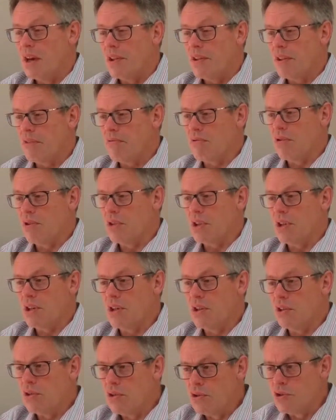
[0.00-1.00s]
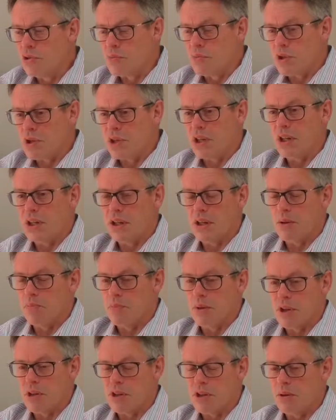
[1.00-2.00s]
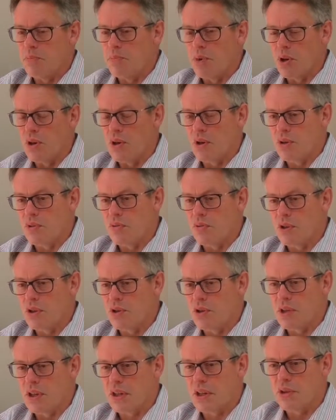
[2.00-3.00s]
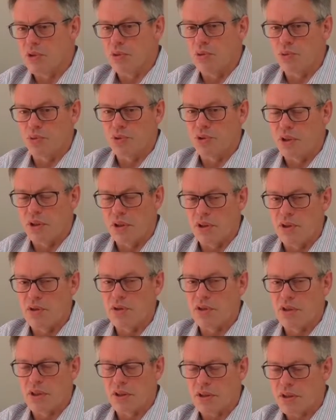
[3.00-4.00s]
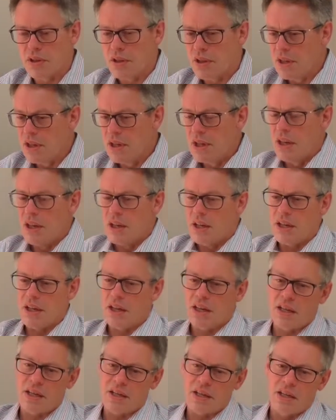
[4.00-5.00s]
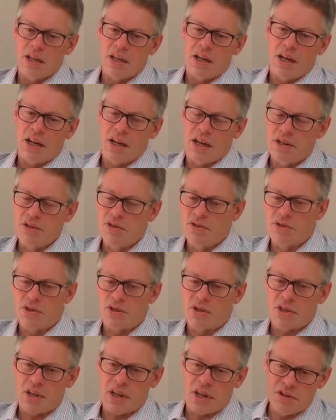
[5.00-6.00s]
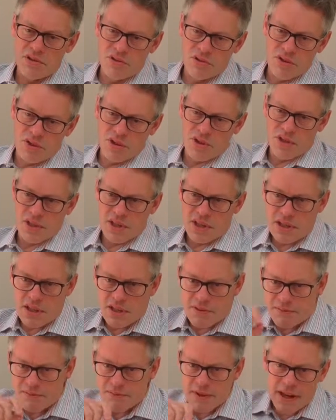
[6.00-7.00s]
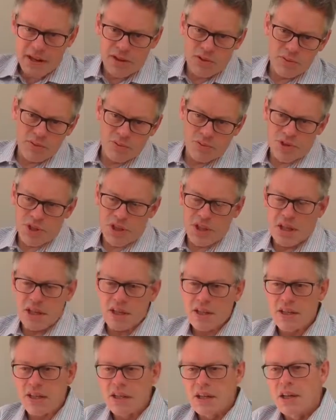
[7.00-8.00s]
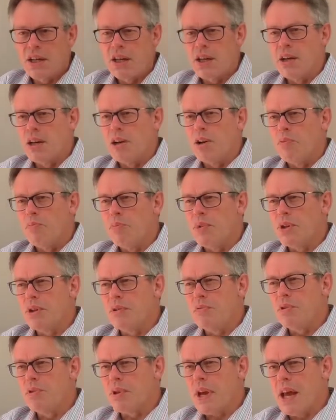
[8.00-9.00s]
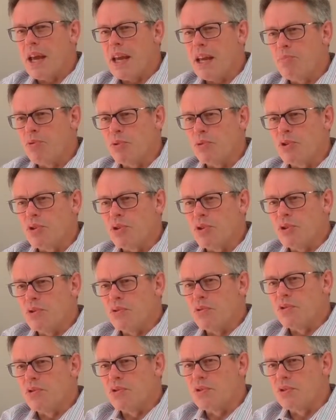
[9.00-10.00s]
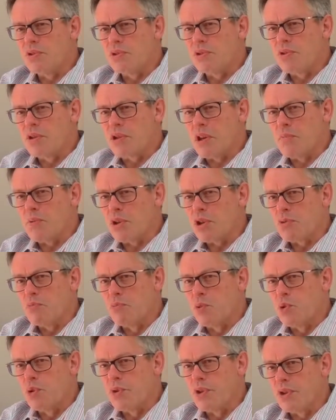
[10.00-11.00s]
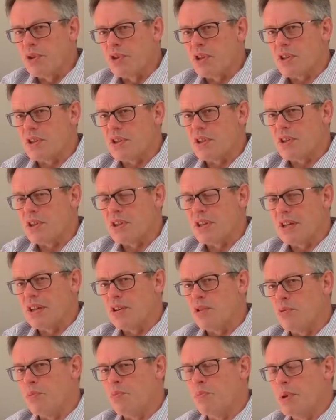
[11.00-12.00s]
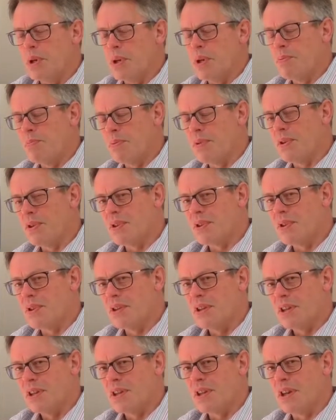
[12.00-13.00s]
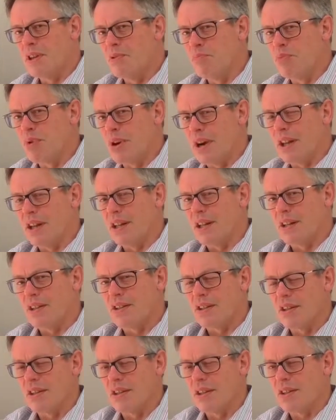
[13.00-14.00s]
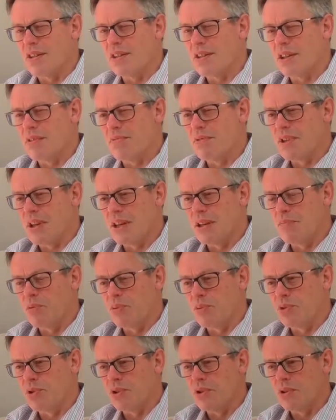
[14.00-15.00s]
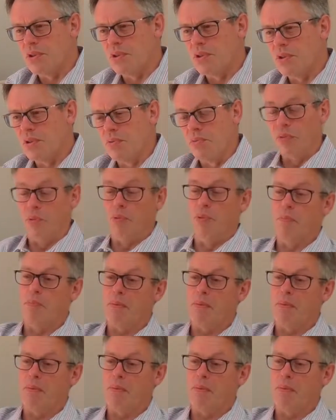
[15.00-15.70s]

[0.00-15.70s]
they've got a huge machine at Bletchley Park which they called Colossus. It had hundreds and hundreds of these valves in it, but it was able to do so much more than just a single purpose code breaking task. It was able to, the